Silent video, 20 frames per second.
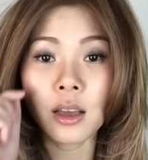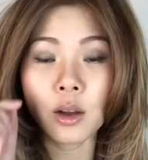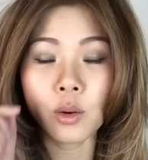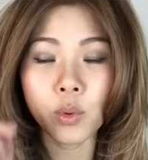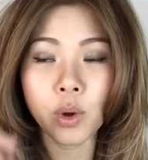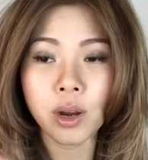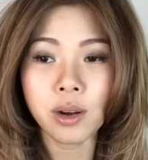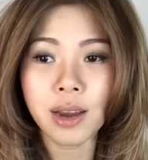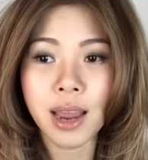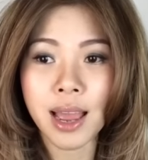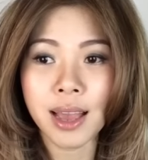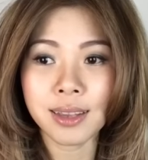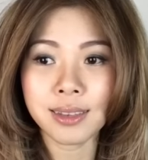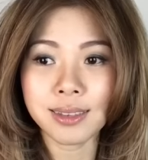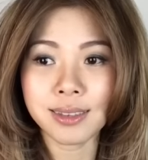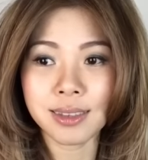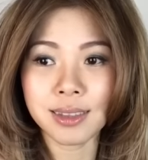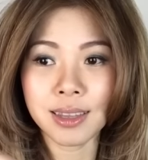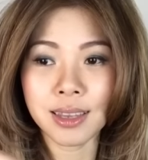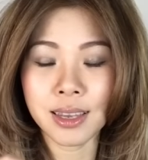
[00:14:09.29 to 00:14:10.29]
Whereas
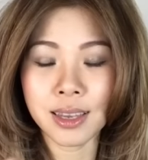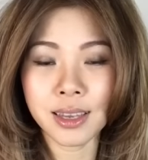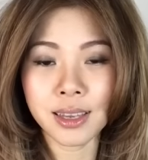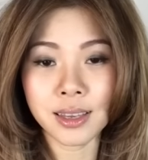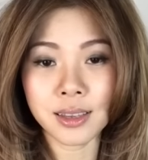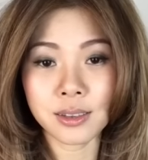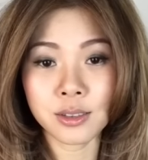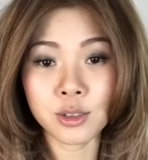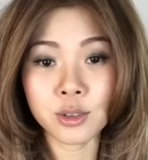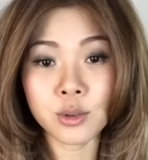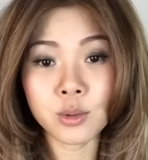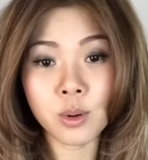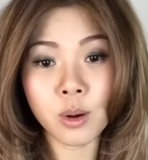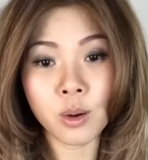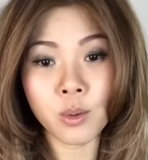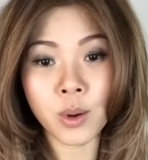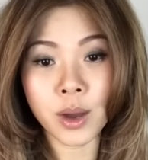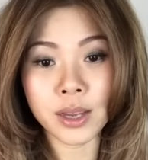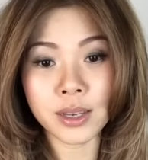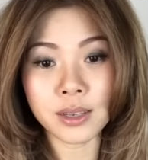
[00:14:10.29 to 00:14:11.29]
the Duo
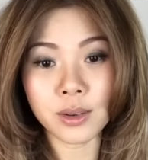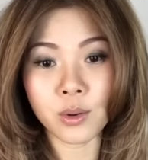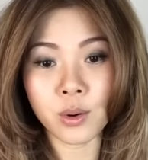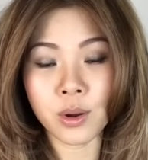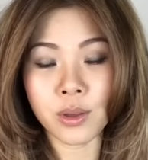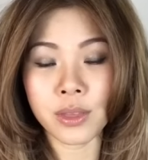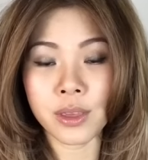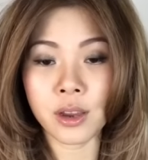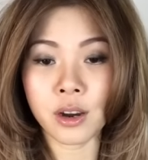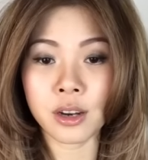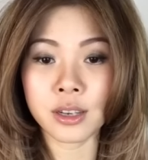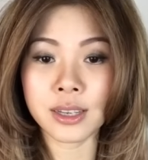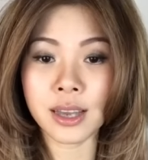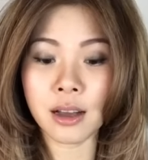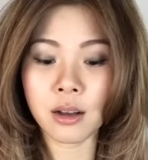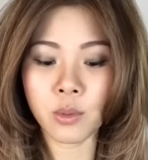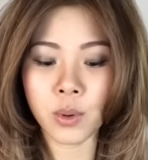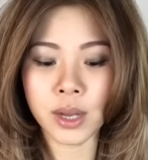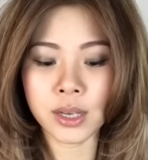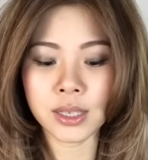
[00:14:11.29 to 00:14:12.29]
one or the
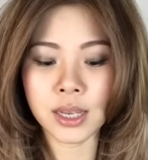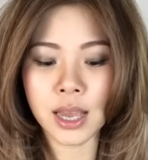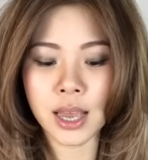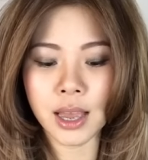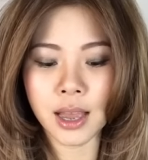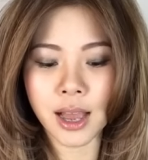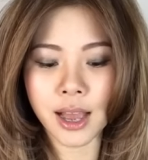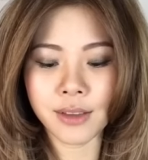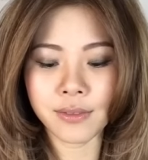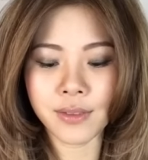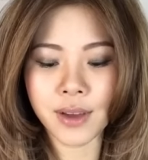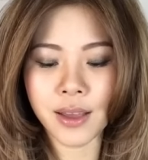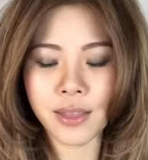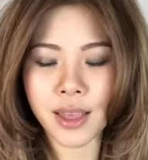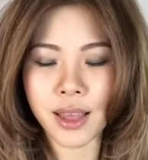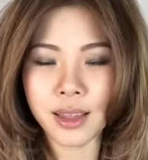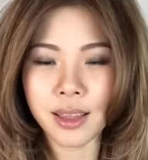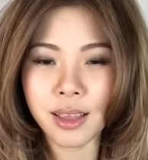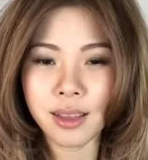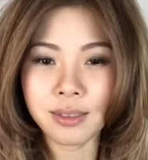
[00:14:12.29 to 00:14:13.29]
Ardell one, I find
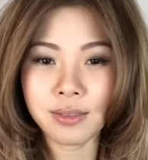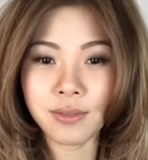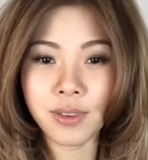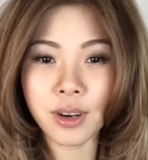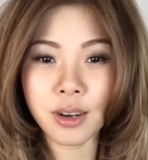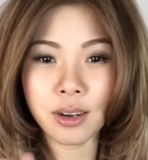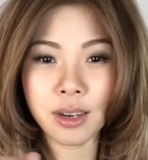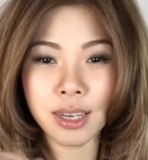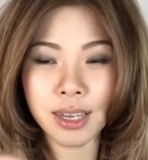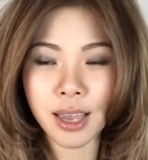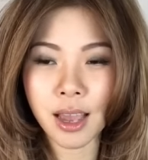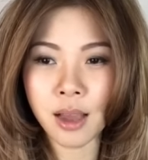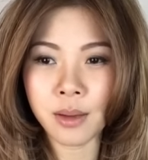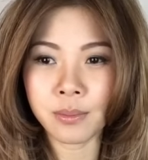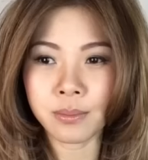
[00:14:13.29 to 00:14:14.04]
that it's very